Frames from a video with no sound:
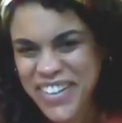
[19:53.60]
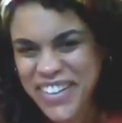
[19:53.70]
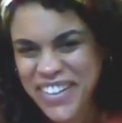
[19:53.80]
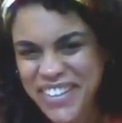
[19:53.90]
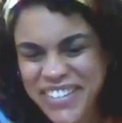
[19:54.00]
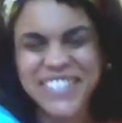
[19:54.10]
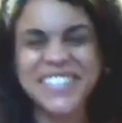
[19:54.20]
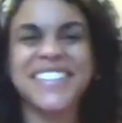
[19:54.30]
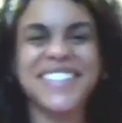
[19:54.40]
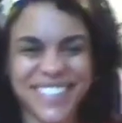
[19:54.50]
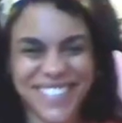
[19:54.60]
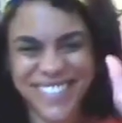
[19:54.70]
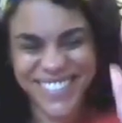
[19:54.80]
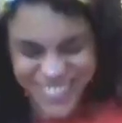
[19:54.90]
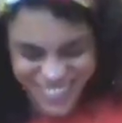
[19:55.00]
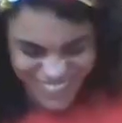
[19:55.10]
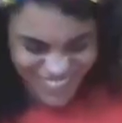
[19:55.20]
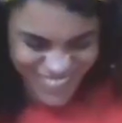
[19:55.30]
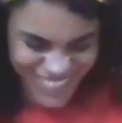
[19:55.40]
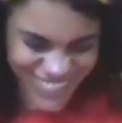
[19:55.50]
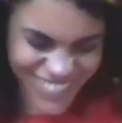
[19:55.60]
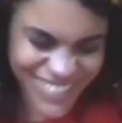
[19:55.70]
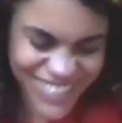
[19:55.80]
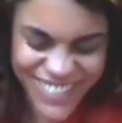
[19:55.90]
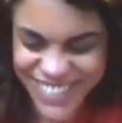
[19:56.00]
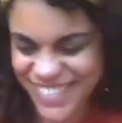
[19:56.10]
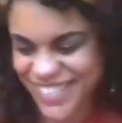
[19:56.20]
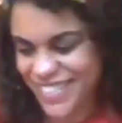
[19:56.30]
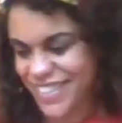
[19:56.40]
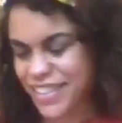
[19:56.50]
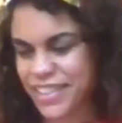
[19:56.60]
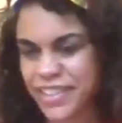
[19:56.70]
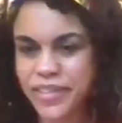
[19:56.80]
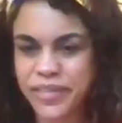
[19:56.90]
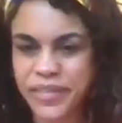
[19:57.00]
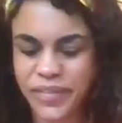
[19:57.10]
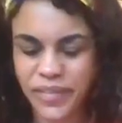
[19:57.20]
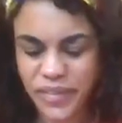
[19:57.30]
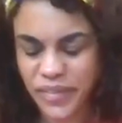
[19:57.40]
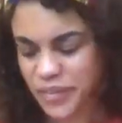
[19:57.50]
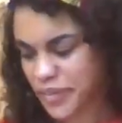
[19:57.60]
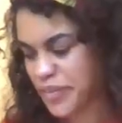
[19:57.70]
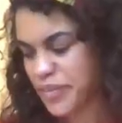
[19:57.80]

[no speech]